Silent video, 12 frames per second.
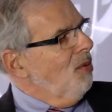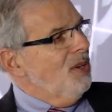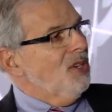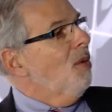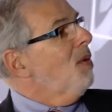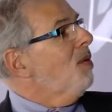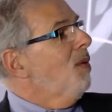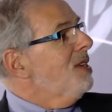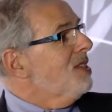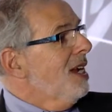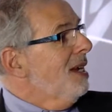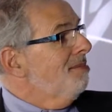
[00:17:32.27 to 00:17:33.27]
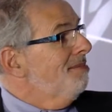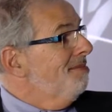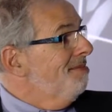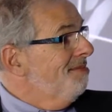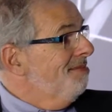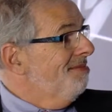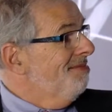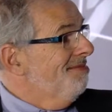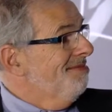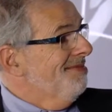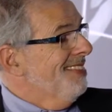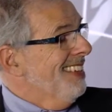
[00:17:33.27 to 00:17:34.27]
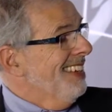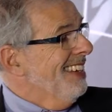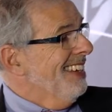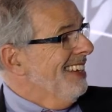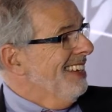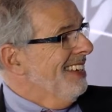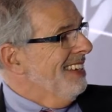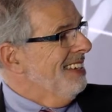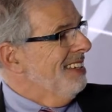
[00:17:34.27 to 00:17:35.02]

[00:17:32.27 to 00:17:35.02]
we don't want to waste time. That's right. Now, you mentioned